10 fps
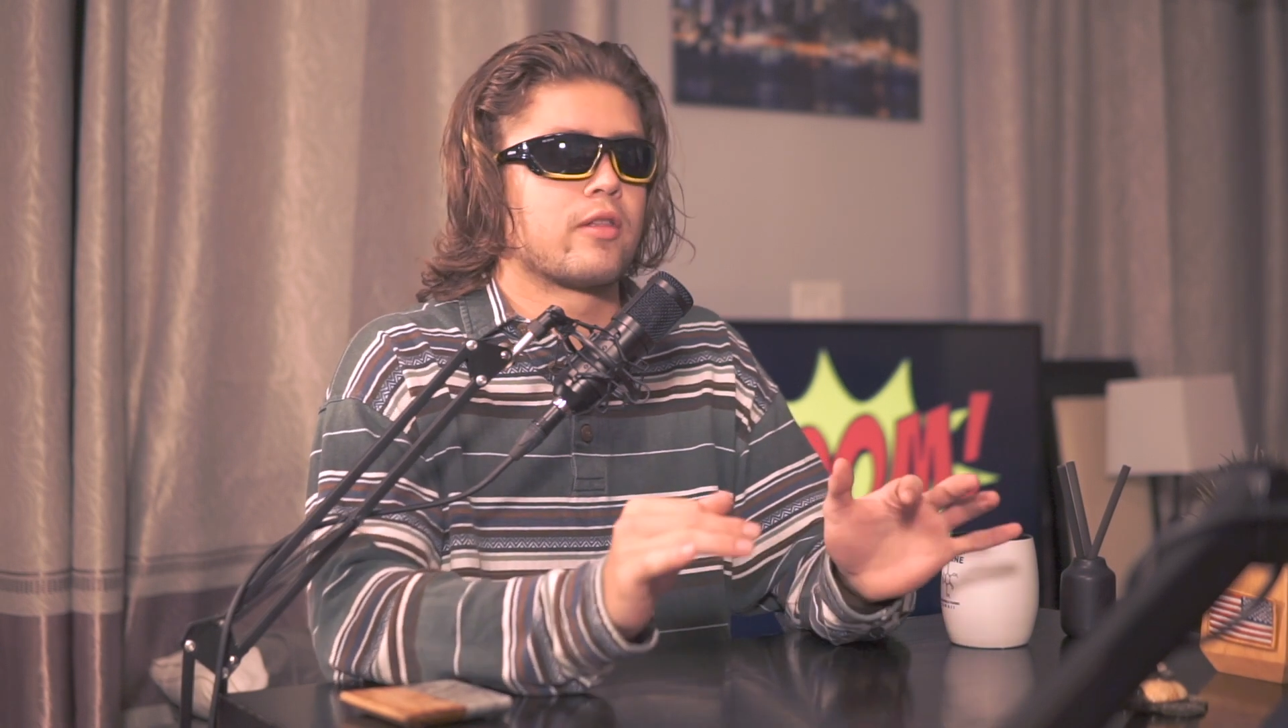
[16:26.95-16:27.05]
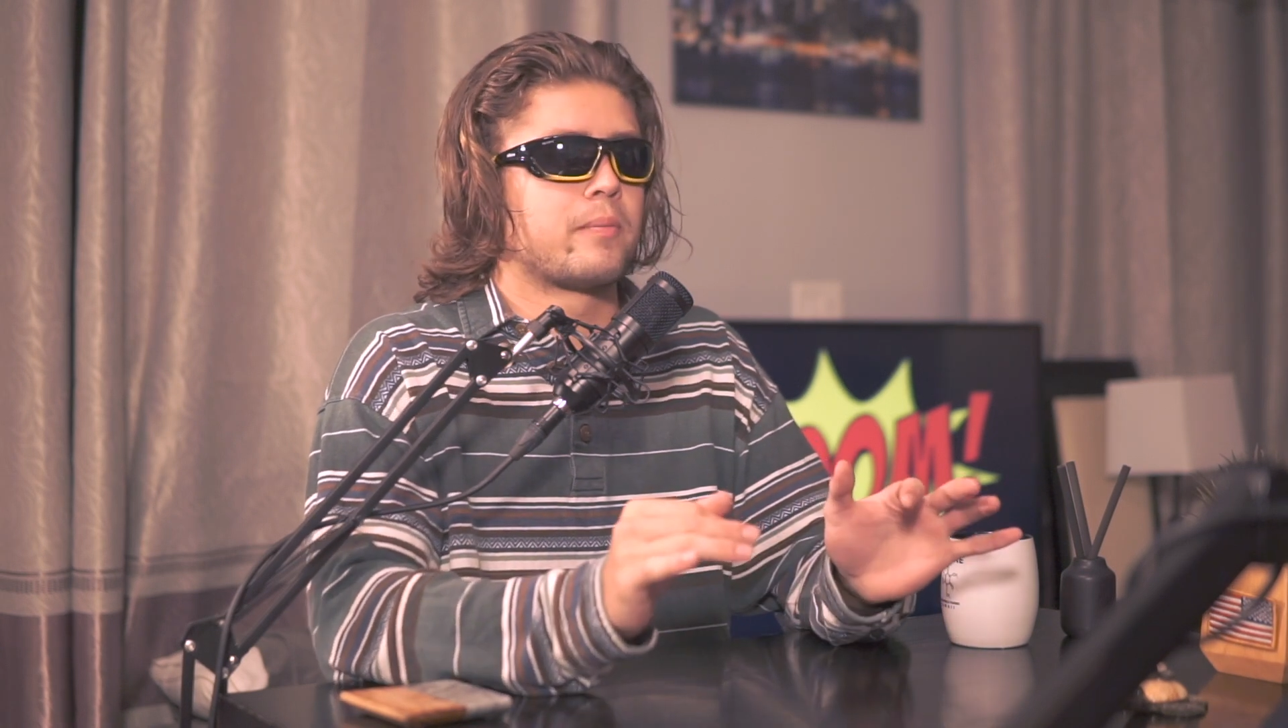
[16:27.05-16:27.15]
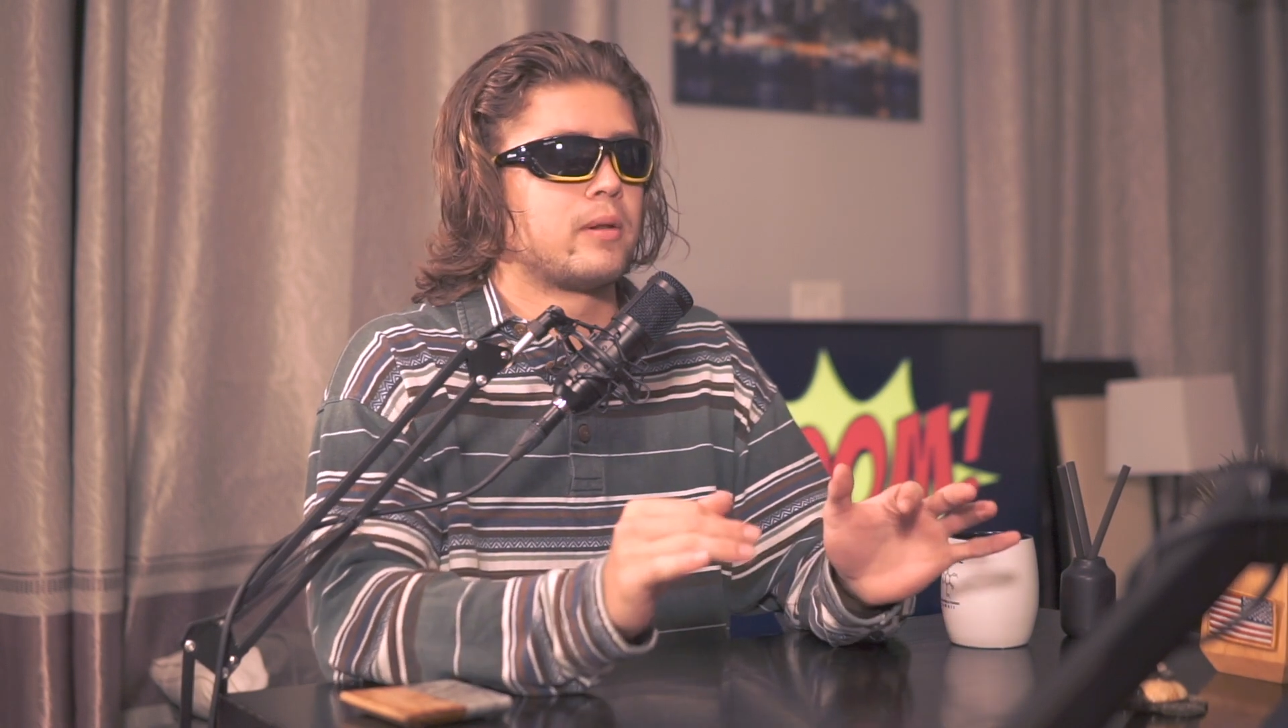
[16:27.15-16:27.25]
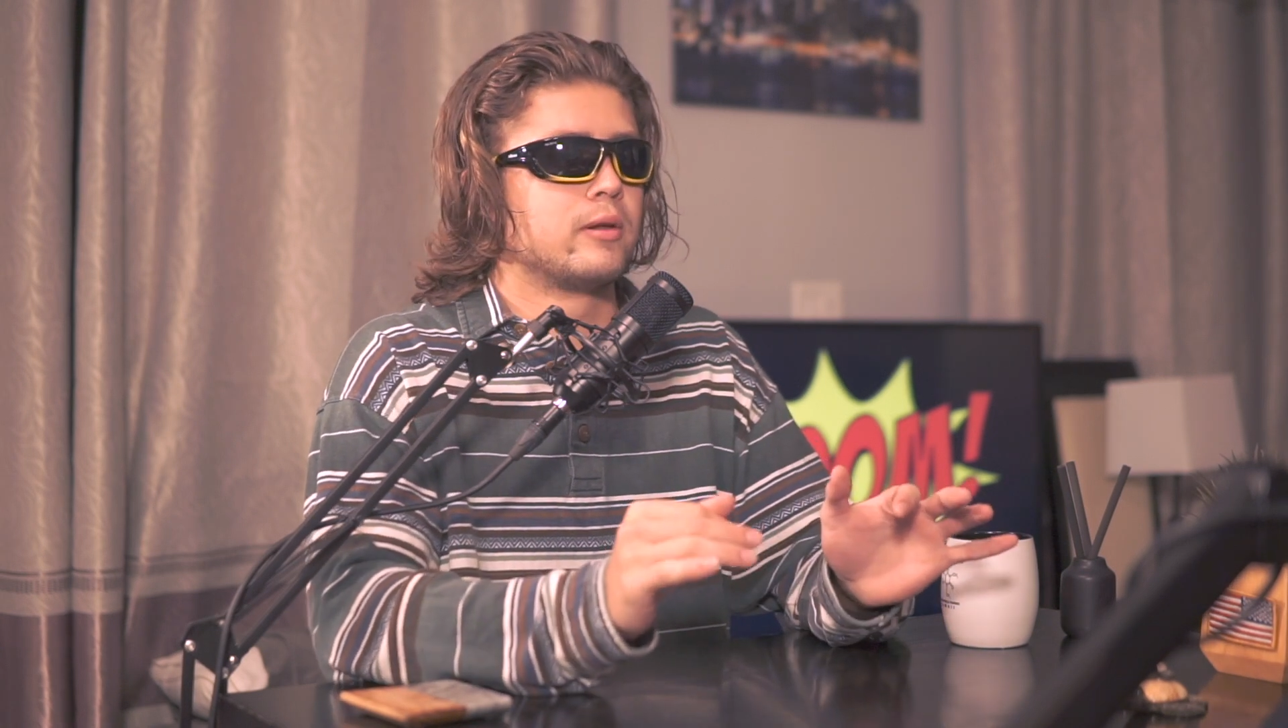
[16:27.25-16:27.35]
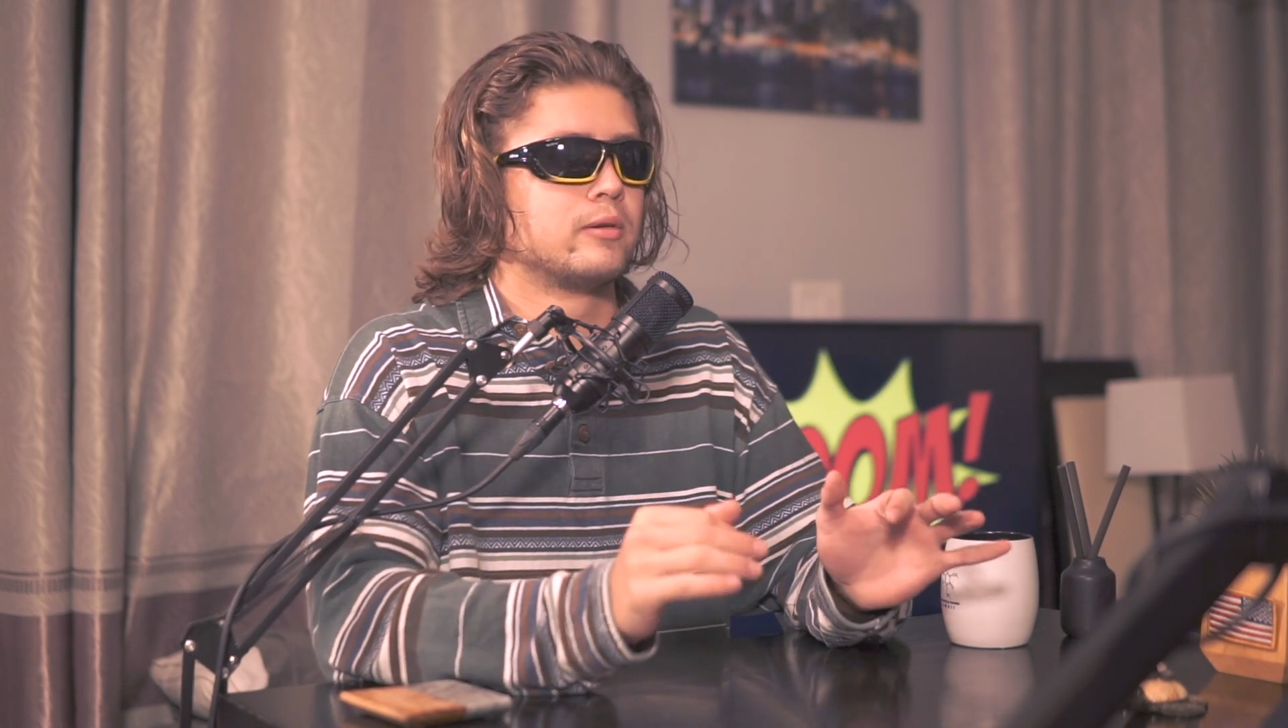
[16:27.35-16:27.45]
the
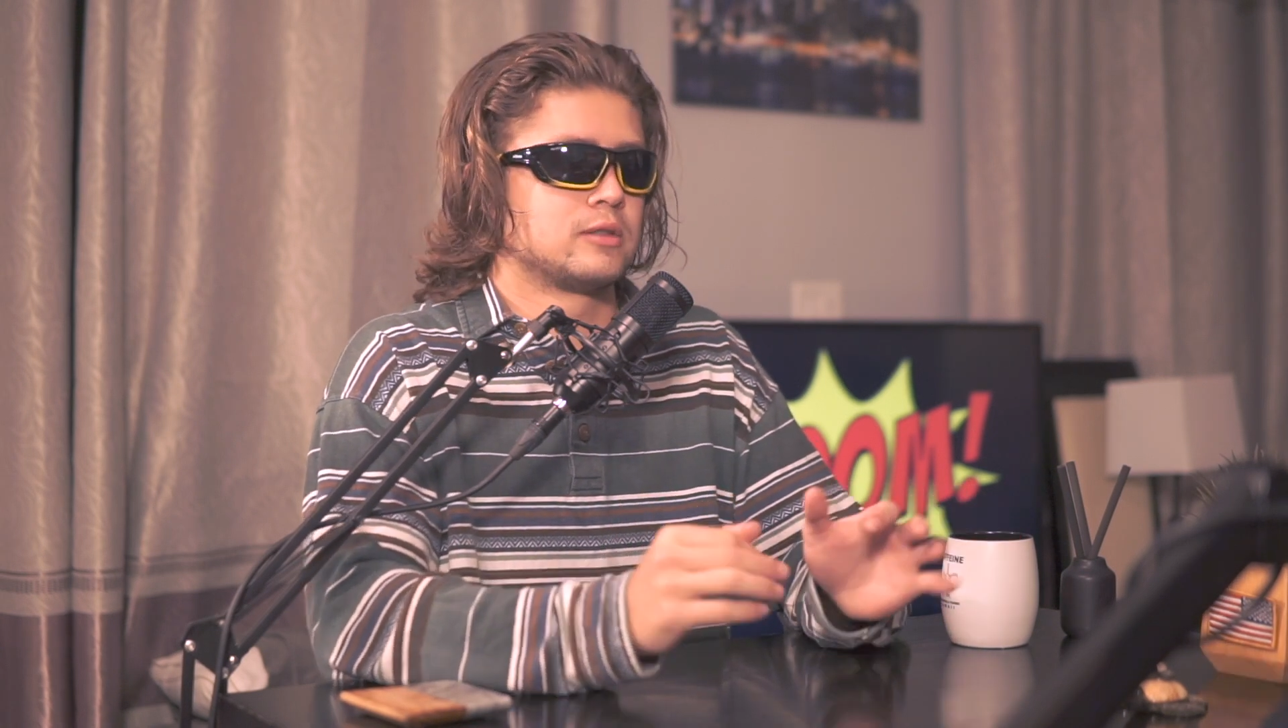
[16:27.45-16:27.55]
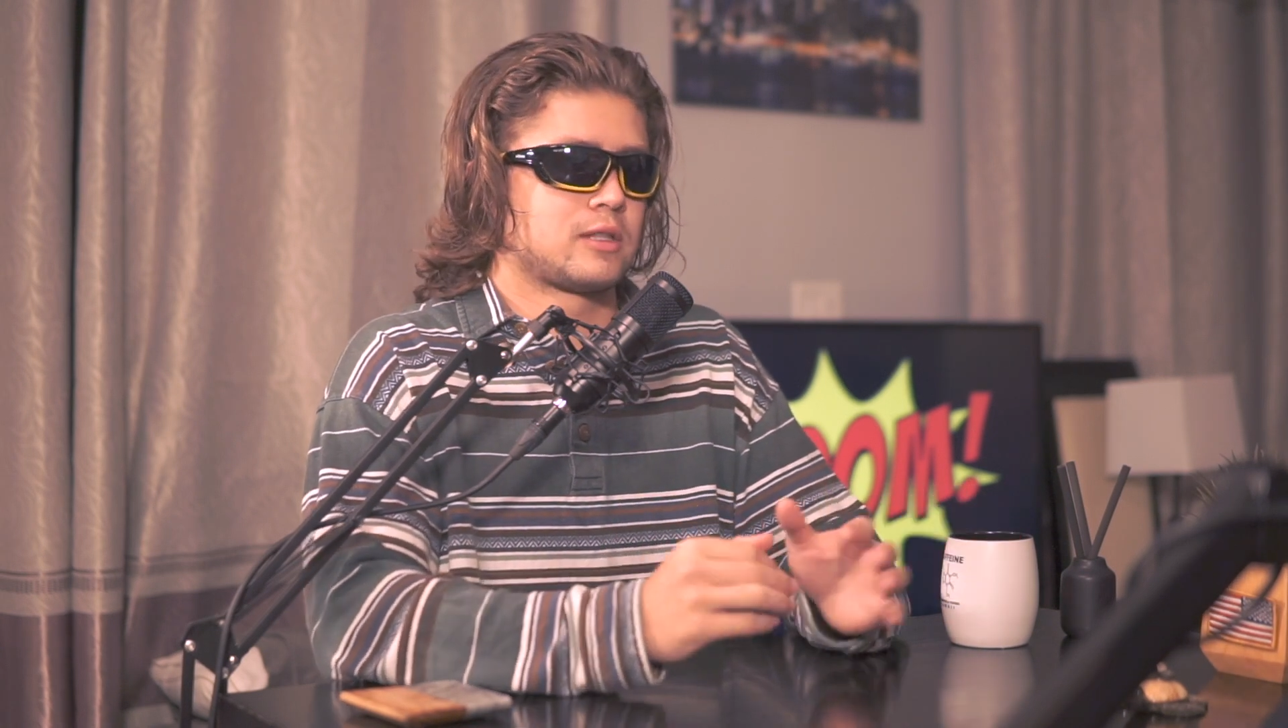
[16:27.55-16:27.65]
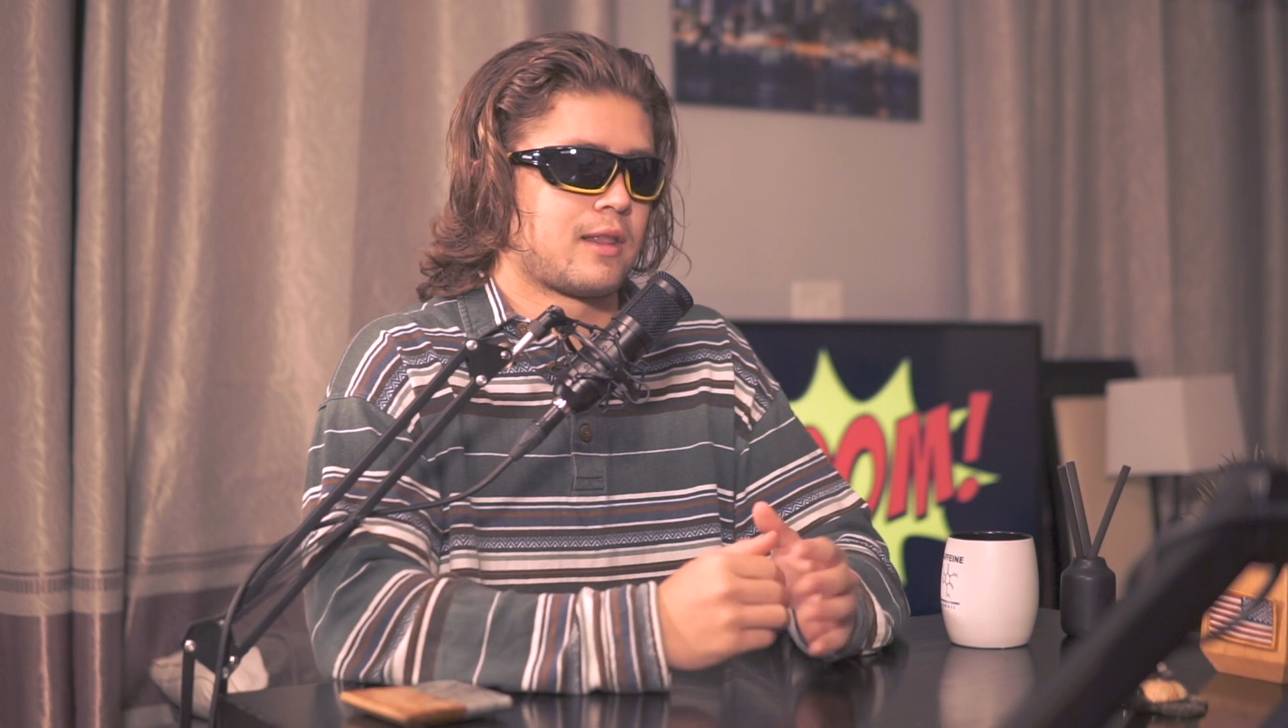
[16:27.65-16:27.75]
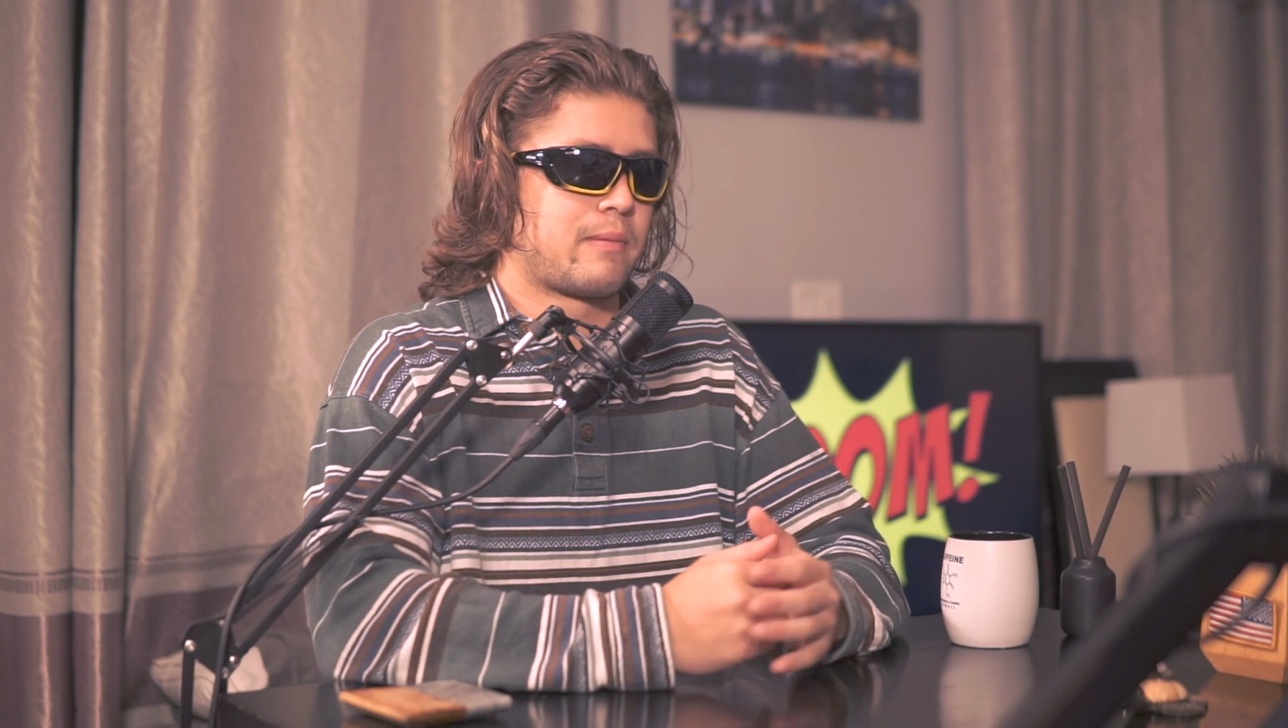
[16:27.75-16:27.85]
pollutants on